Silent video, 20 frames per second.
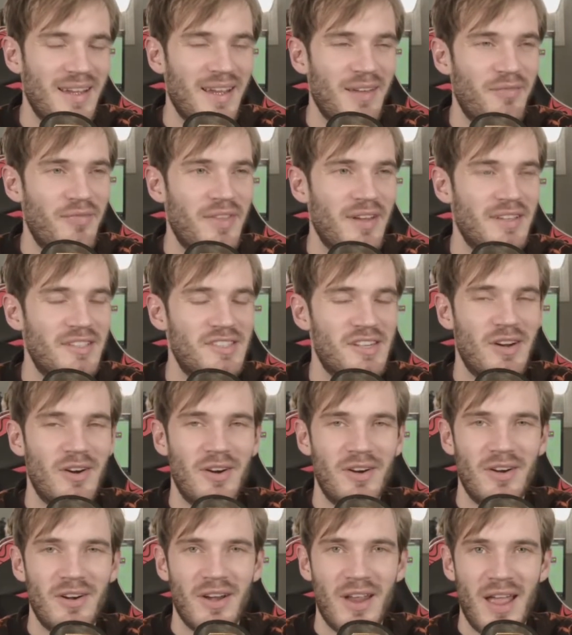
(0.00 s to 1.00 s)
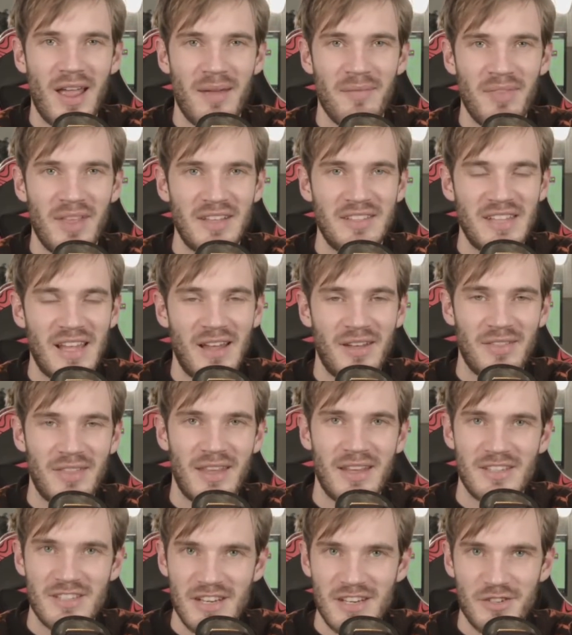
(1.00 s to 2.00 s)
if there's a horror game that's out
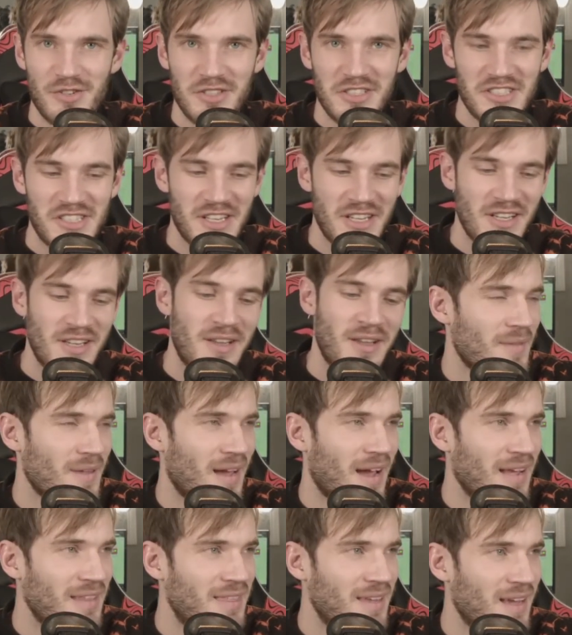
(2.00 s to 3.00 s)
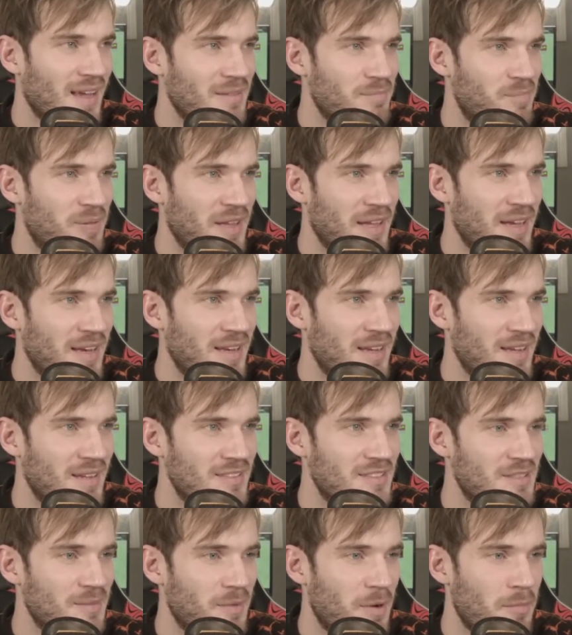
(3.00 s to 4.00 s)
that's interesting. I think I played uh,
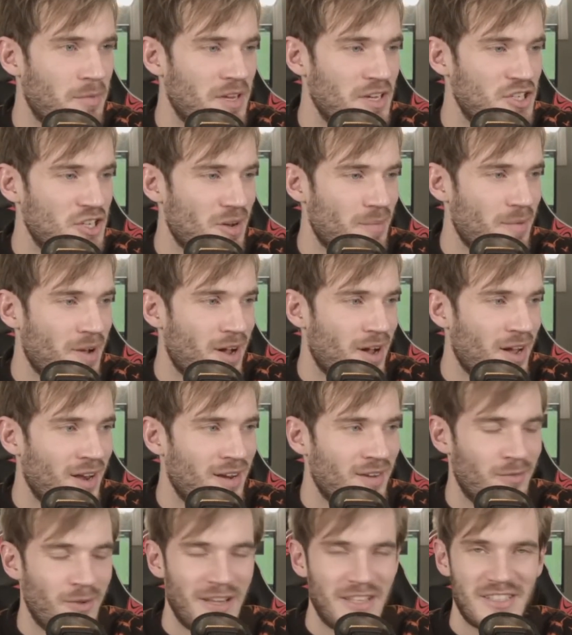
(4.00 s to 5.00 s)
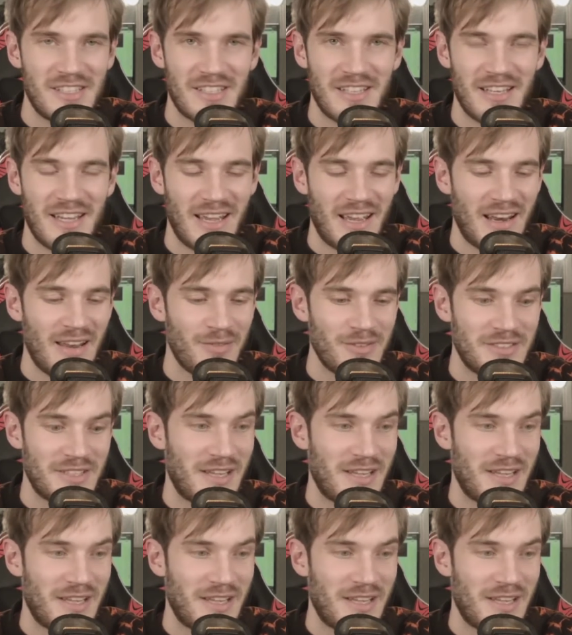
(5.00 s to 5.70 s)
some Amnesia mod recently, and it was